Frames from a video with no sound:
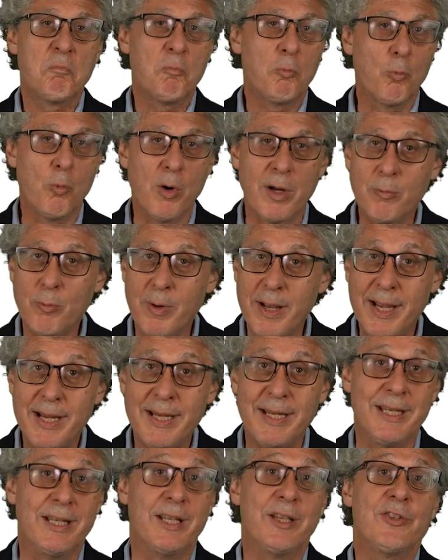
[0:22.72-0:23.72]
One way
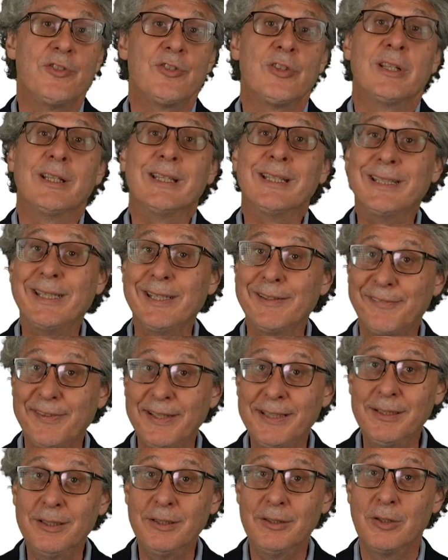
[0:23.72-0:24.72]
is
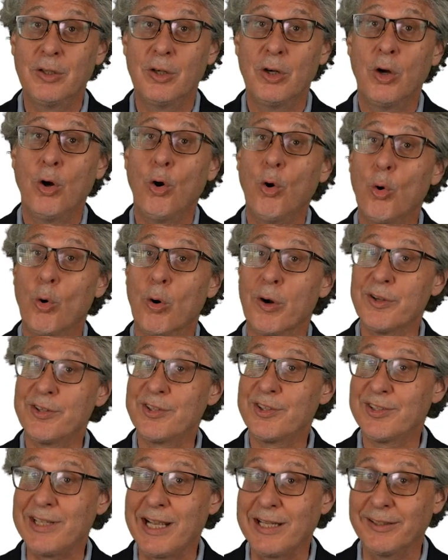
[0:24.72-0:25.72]
giving or
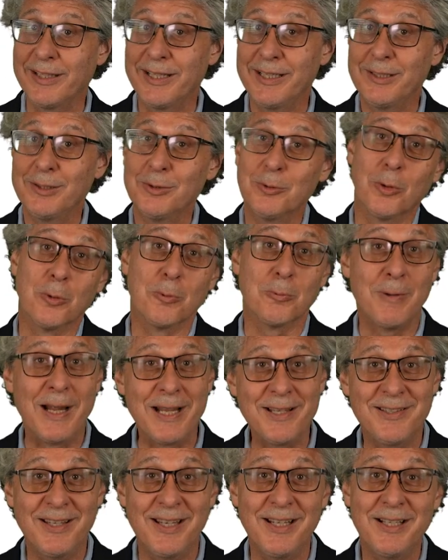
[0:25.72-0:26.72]
selling or
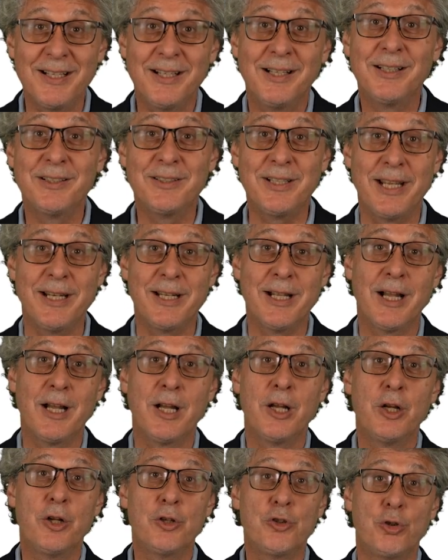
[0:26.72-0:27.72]
renting
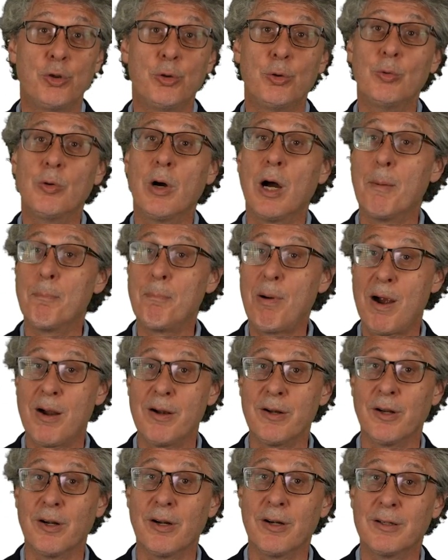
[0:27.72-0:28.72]
data to a
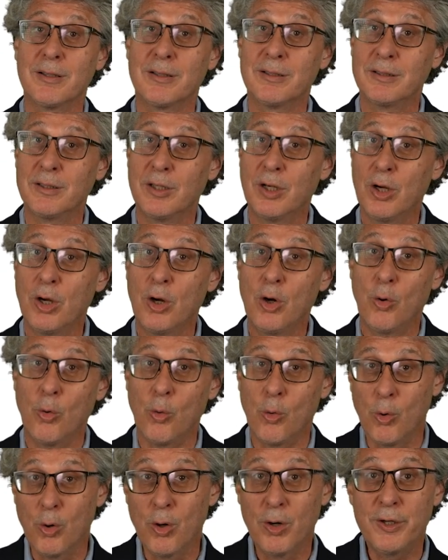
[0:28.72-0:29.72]
partner.
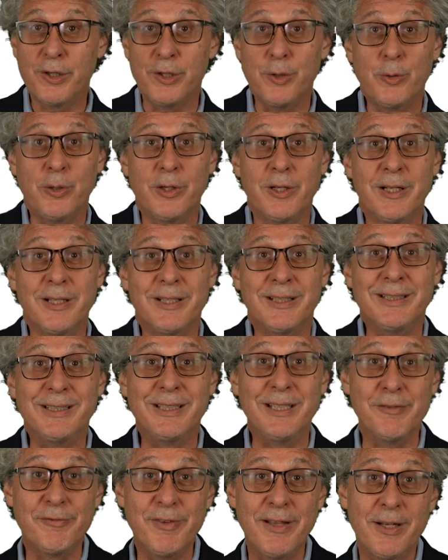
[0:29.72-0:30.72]
Or you could
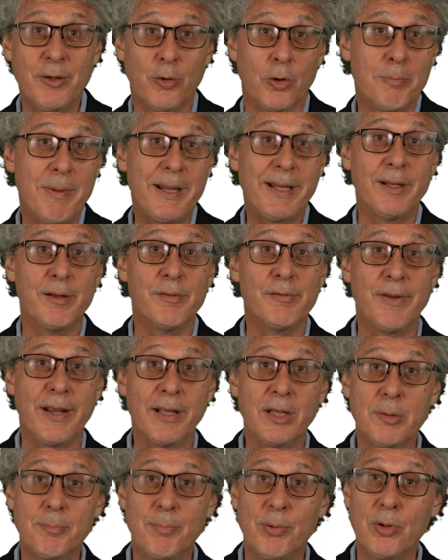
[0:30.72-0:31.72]
give it or make it
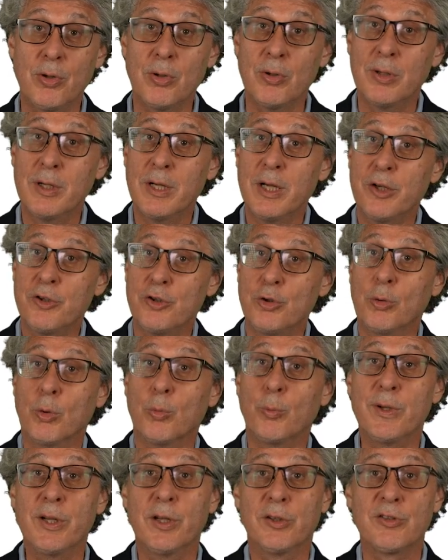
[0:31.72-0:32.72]
available to a
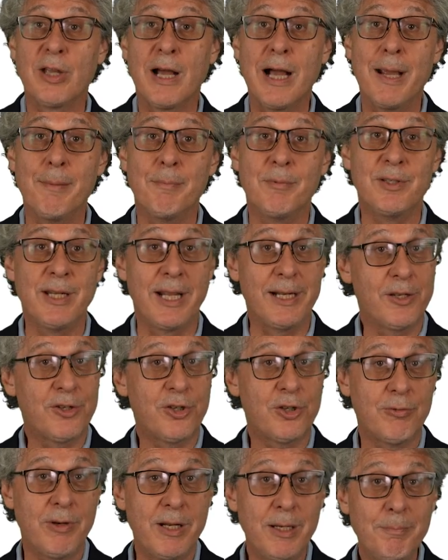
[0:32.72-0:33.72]
real-time data
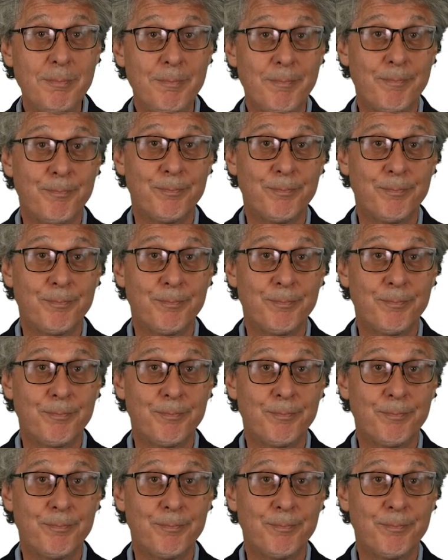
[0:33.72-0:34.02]
stream.